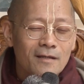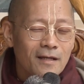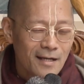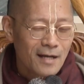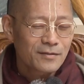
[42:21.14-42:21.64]

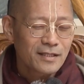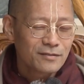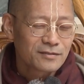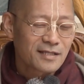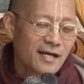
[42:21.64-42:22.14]
And how
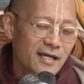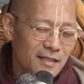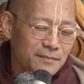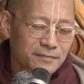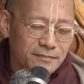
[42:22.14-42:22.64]
can you tie
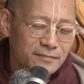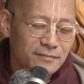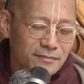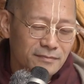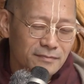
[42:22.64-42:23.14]

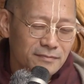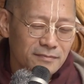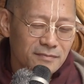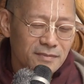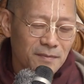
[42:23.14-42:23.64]
up
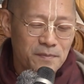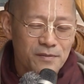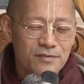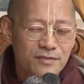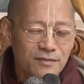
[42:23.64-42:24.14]
a
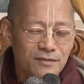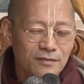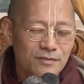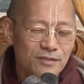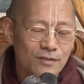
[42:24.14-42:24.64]
person
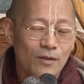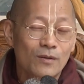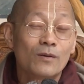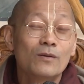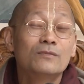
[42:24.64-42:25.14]
whose
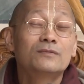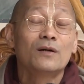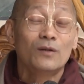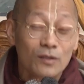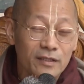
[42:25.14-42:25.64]

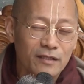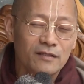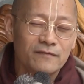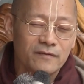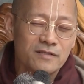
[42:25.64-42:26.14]
the whole
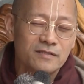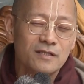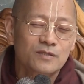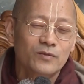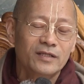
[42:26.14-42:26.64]
universe
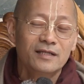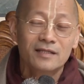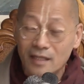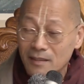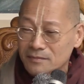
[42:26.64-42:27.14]
is within
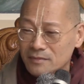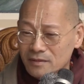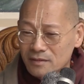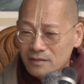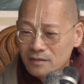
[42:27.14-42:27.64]
him?
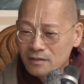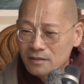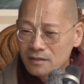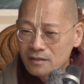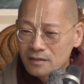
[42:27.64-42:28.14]

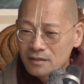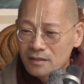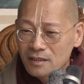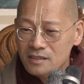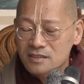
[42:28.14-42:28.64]

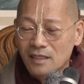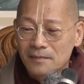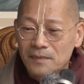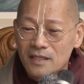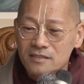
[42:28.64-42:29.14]
It's
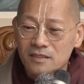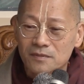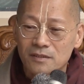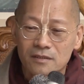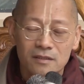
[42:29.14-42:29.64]
not
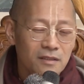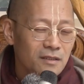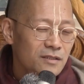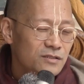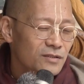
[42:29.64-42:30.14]
possible.
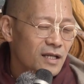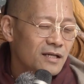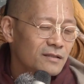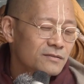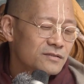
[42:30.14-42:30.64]
So
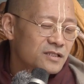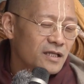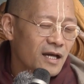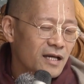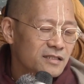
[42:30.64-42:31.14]
now
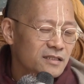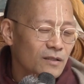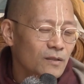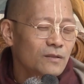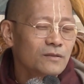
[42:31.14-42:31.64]
she
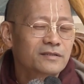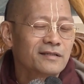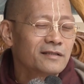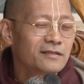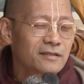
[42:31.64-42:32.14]
asked all
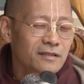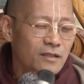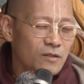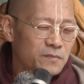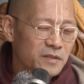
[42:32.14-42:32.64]
the elderly
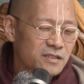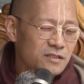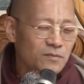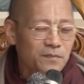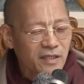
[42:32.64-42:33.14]

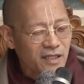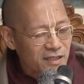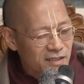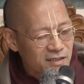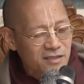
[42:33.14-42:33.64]
gopis to
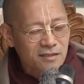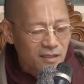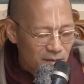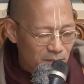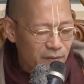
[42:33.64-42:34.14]
please
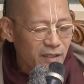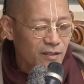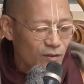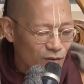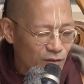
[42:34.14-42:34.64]

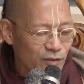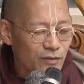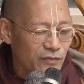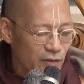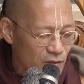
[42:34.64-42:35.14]
bring all
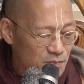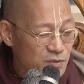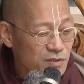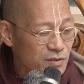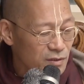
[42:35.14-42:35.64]
your
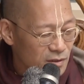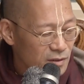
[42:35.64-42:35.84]
ropes